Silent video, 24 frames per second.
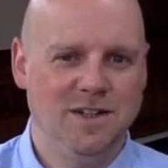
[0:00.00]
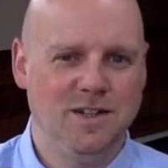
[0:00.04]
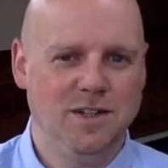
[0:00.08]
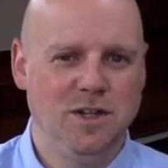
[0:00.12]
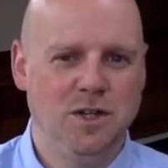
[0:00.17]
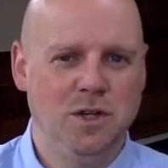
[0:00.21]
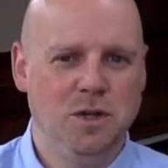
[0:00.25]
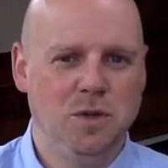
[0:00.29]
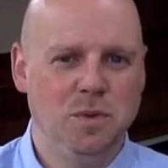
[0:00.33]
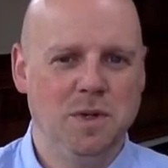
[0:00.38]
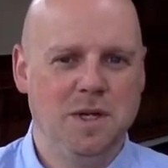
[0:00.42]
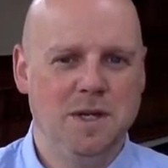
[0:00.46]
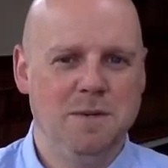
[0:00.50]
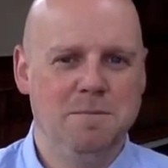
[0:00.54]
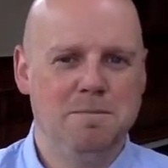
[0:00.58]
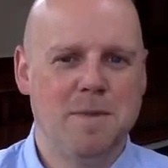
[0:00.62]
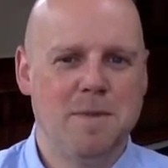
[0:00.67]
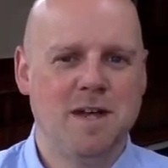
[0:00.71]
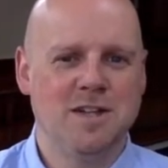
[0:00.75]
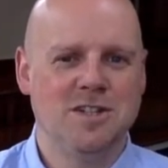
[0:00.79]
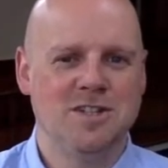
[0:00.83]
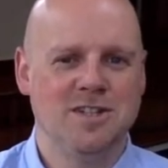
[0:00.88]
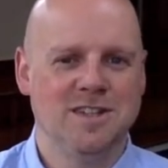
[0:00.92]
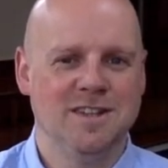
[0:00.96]
you
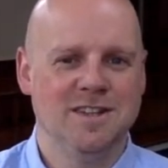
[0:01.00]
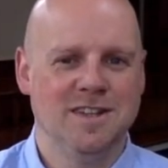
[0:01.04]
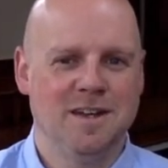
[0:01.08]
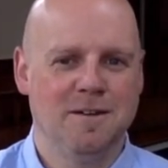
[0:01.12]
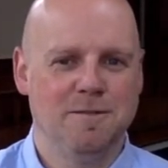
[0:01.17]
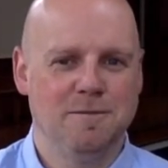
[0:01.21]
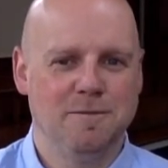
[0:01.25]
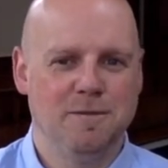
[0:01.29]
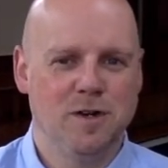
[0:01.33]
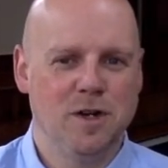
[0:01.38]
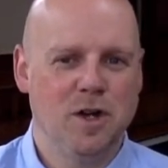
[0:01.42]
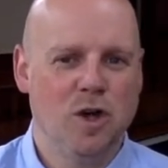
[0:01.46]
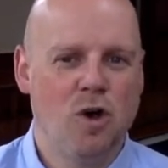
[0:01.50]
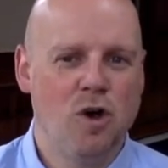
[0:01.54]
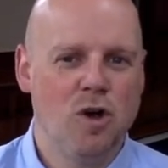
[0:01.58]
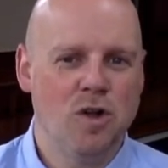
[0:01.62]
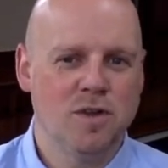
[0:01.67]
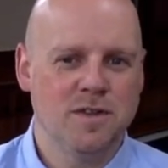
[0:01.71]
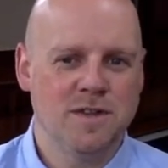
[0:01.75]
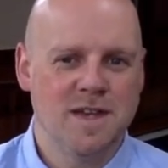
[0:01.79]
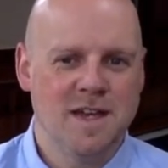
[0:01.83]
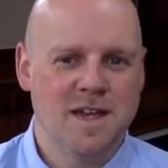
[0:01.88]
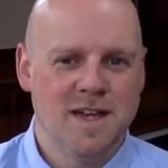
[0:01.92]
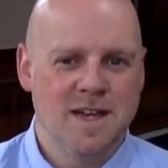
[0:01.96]
imagine that for
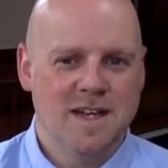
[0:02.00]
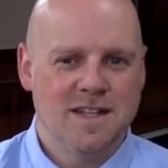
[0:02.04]
God